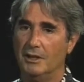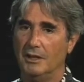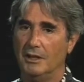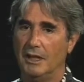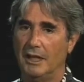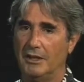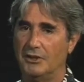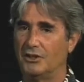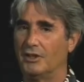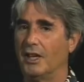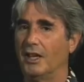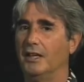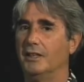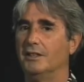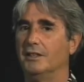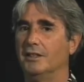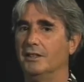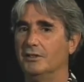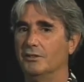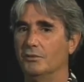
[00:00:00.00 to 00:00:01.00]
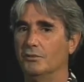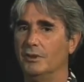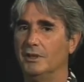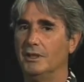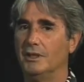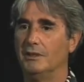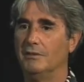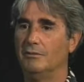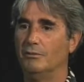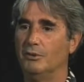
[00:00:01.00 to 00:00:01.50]
as scientists
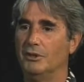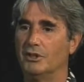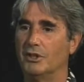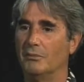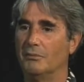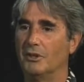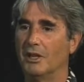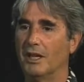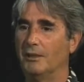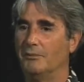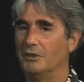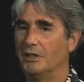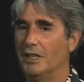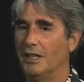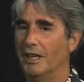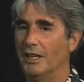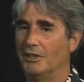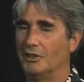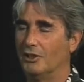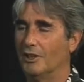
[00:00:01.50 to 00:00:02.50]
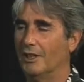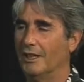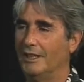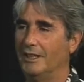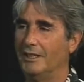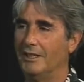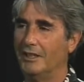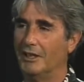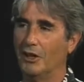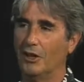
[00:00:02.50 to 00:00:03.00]
we sometimes get
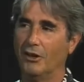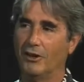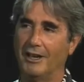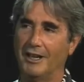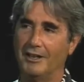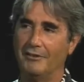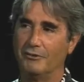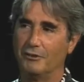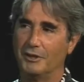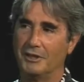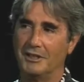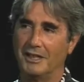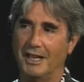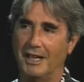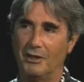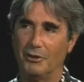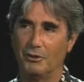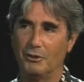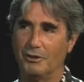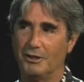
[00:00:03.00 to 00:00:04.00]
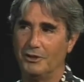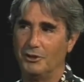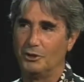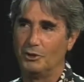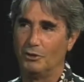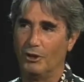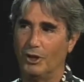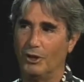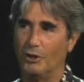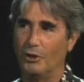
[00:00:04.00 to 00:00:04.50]
isolated in our ivory tower and
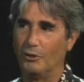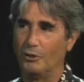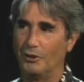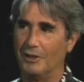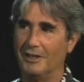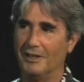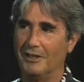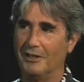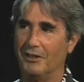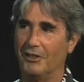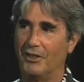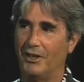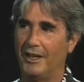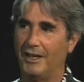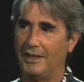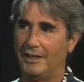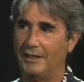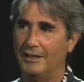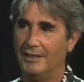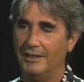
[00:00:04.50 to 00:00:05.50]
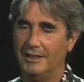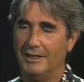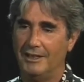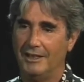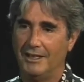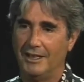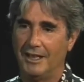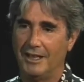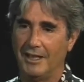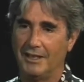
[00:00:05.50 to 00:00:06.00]
do our own little thing.
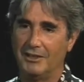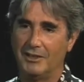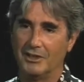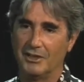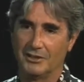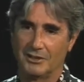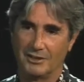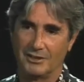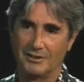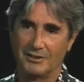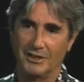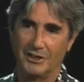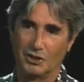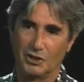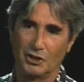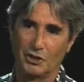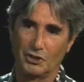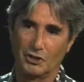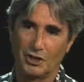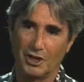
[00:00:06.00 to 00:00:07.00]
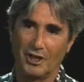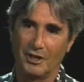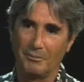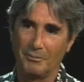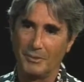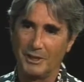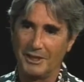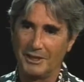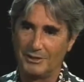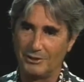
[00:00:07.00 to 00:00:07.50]
And this has taught
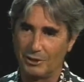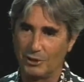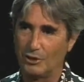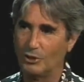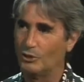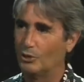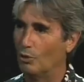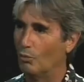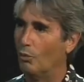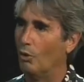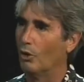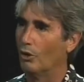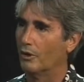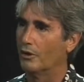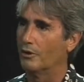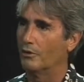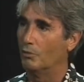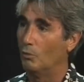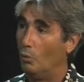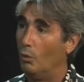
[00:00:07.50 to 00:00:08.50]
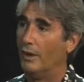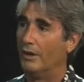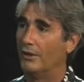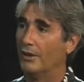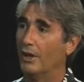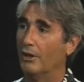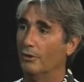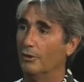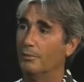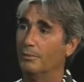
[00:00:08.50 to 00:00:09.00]
me to work with
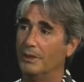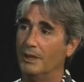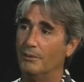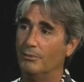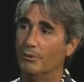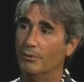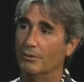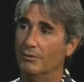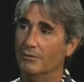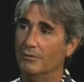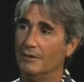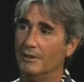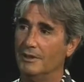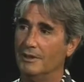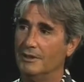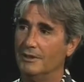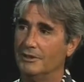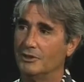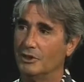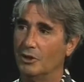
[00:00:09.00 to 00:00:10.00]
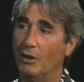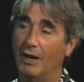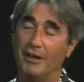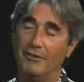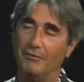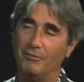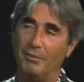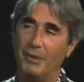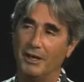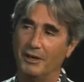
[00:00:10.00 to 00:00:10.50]
other people. So
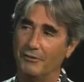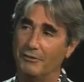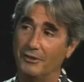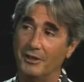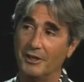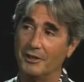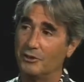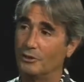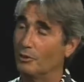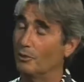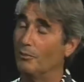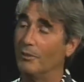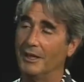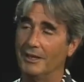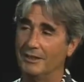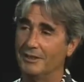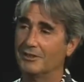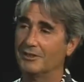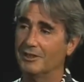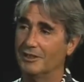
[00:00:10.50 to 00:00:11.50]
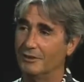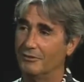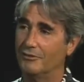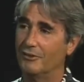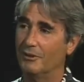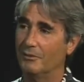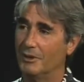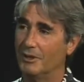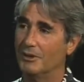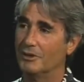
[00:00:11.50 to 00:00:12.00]
I've benefited tremendously
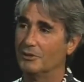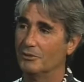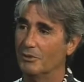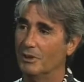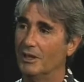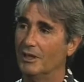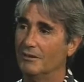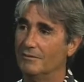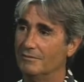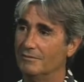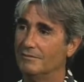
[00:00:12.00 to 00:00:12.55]
from it as well.